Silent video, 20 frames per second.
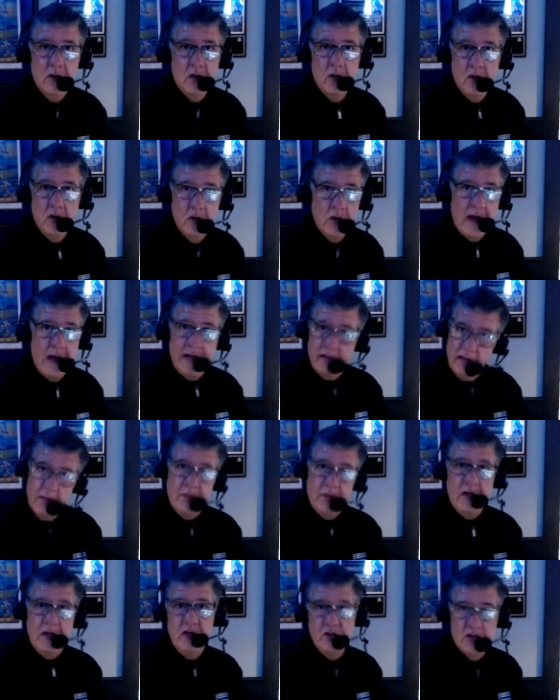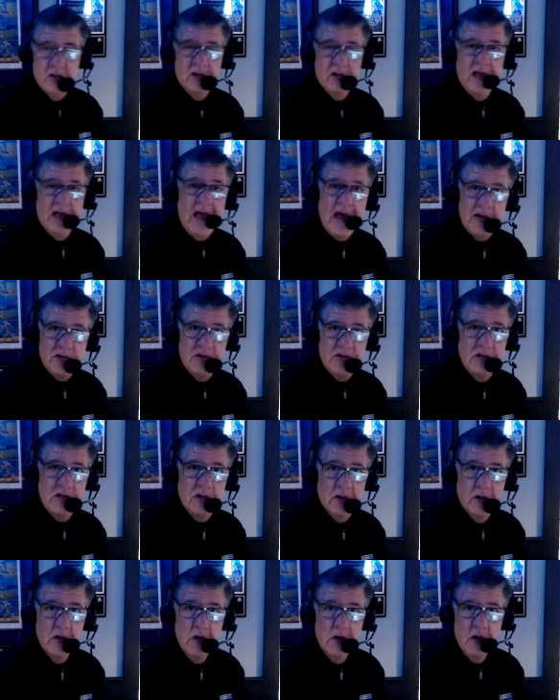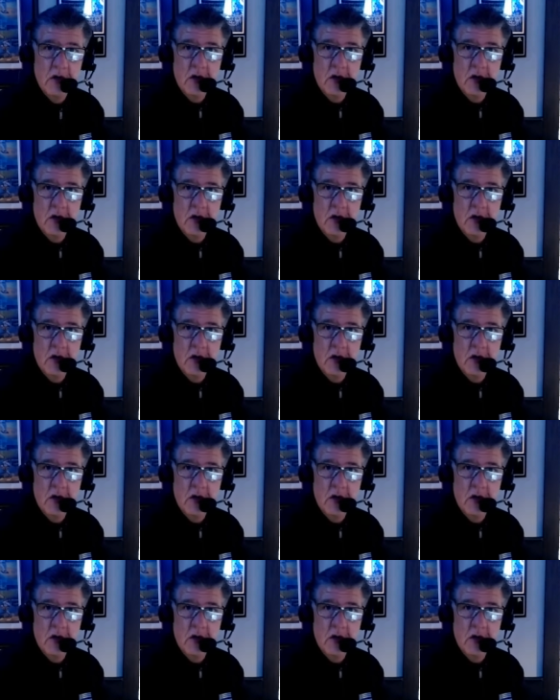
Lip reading: who ended up injured last year,